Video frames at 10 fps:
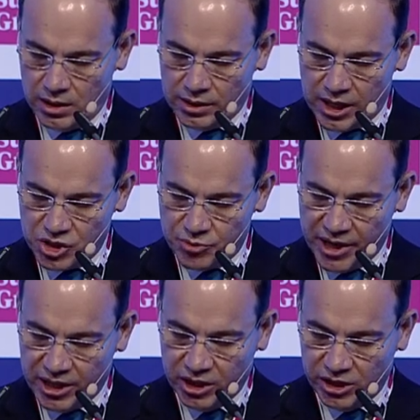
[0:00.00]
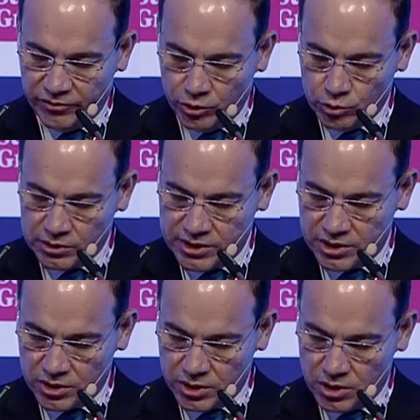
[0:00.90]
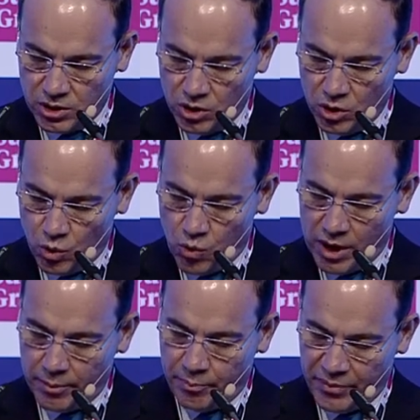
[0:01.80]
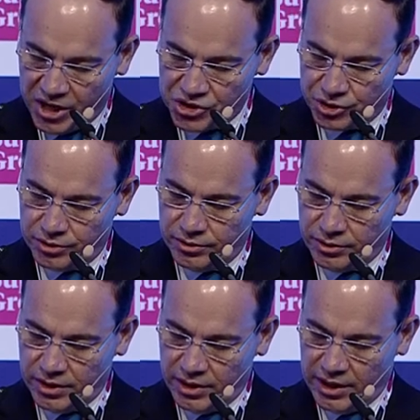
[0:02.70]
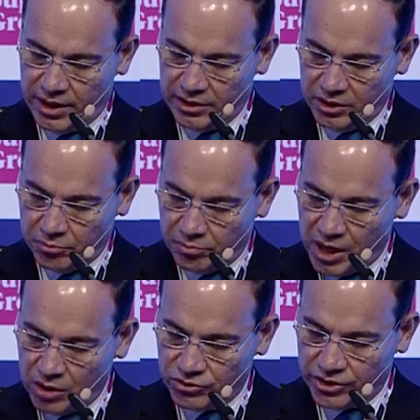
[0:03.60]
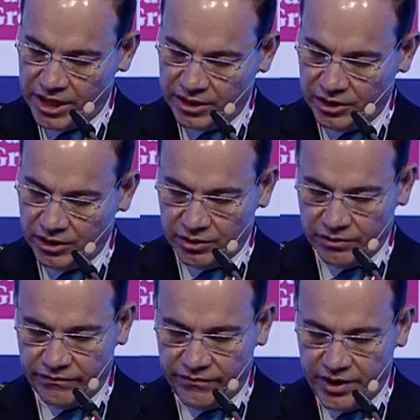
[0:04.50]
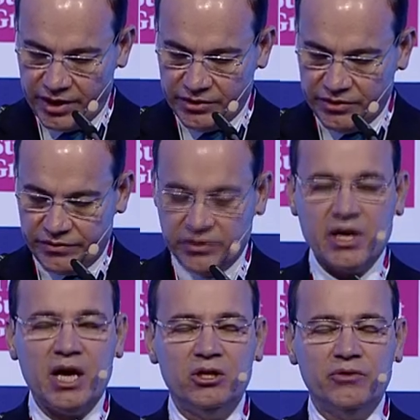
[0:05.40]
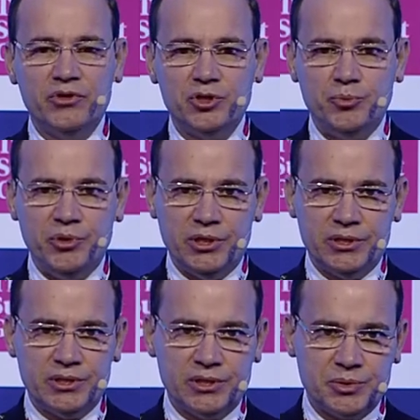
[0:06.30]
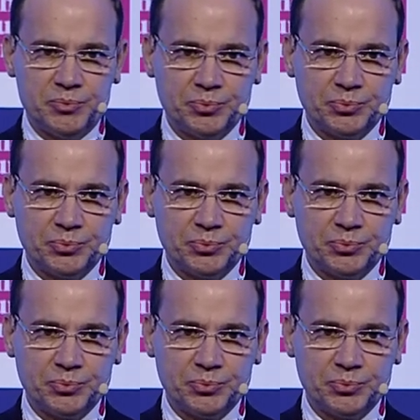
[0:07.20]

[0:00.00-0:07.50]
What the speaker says: launched by individuals who are passionate and about creating a very different kind of experiences.